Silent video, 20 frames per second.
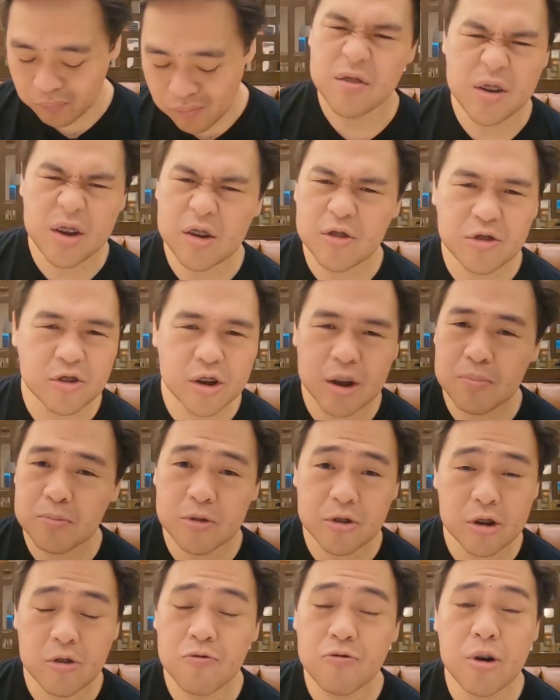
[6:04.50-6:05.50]
These dim
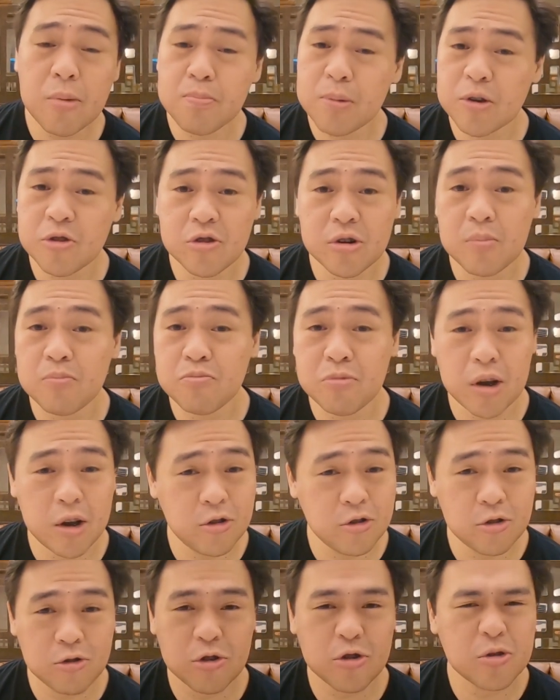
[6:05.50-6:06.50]
sum from Mixed
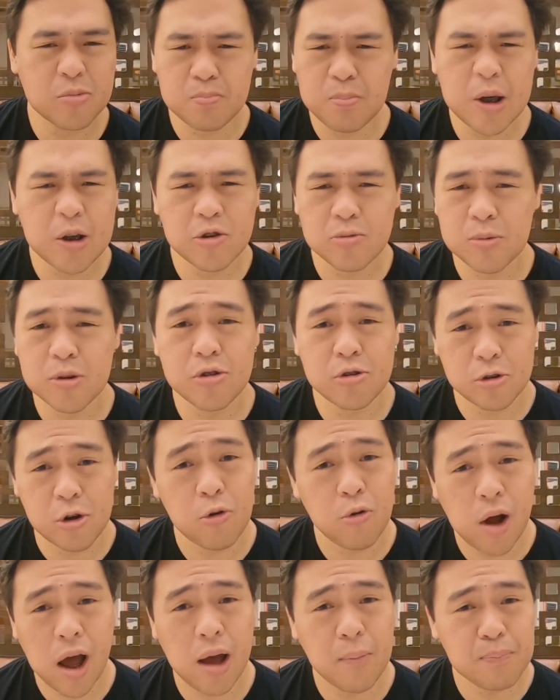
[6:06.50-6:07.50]
Temptation just makes me so
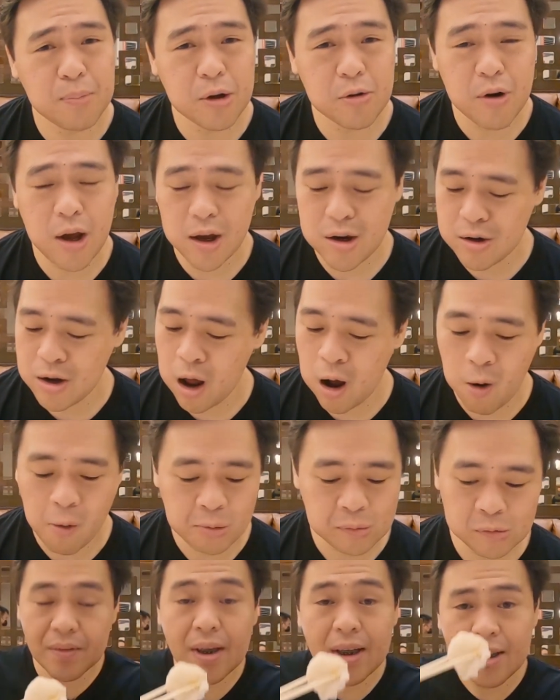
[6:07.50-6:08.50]
happy right now.
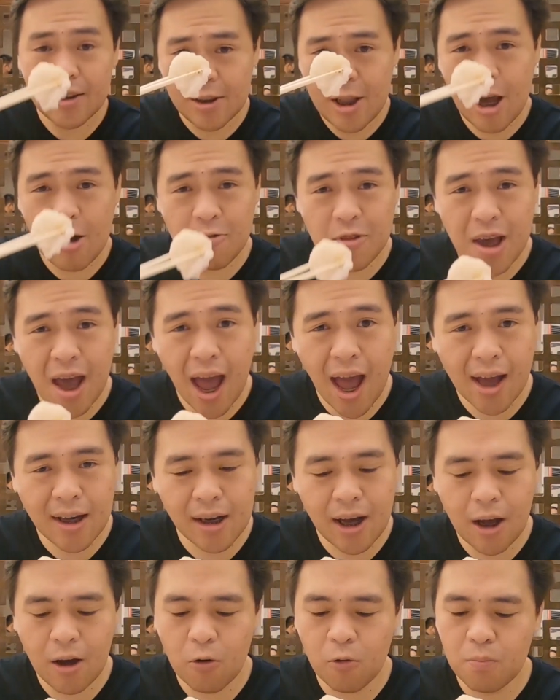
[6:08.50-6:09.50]
Now the
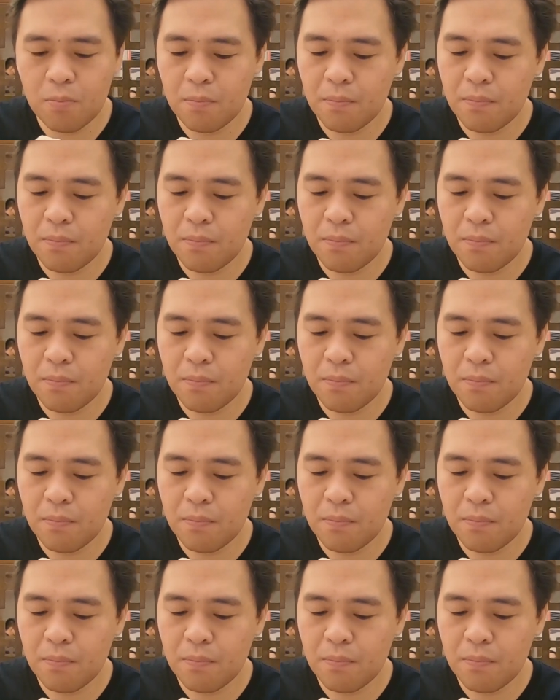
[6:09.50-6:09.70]
hakao.